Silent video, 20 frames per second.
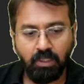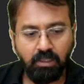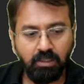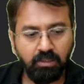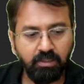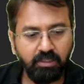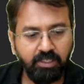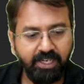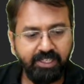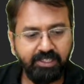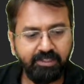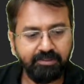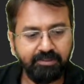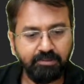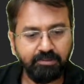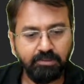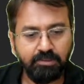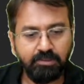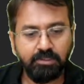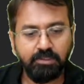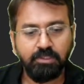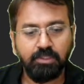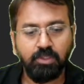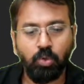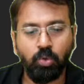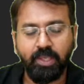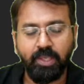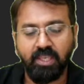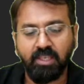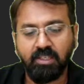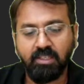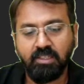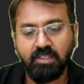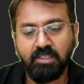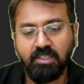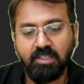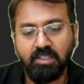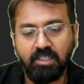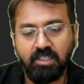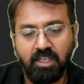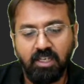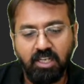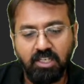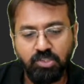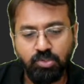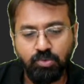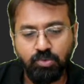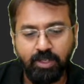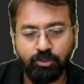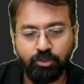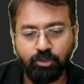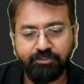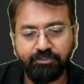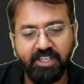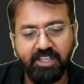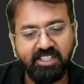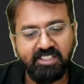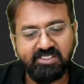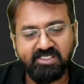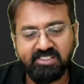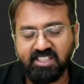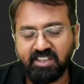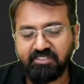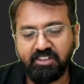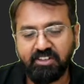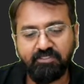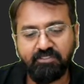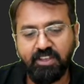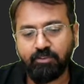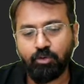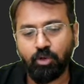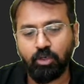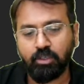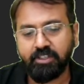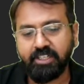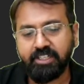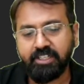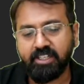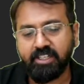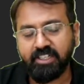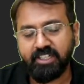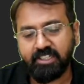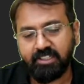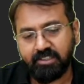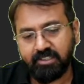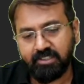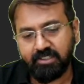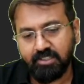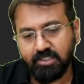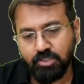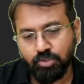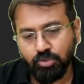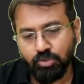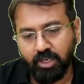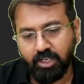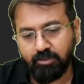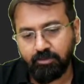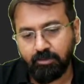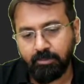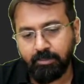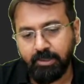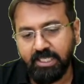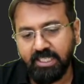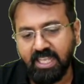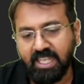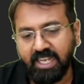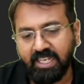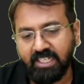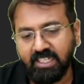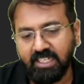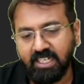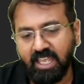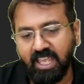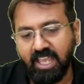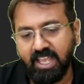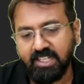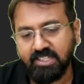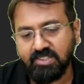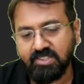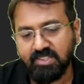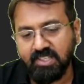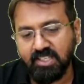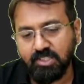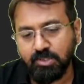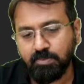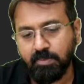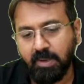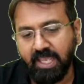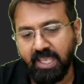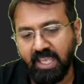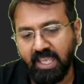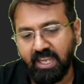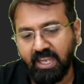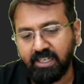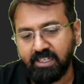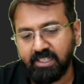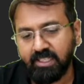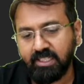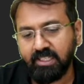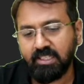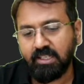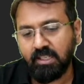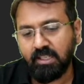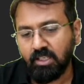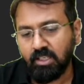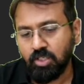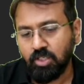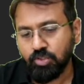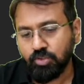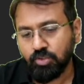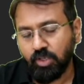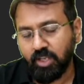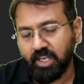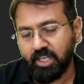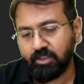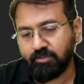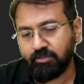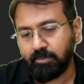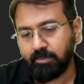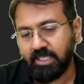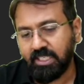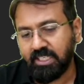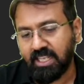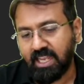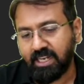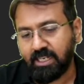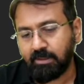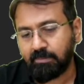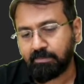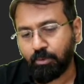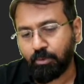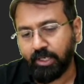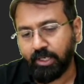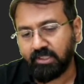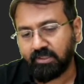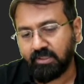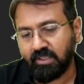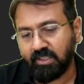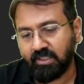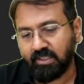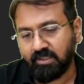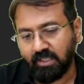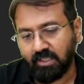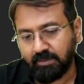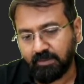Right. Okay. Square root of 87, we have already done it. So it will be 9 and 6 by 18. So it will be 9.33.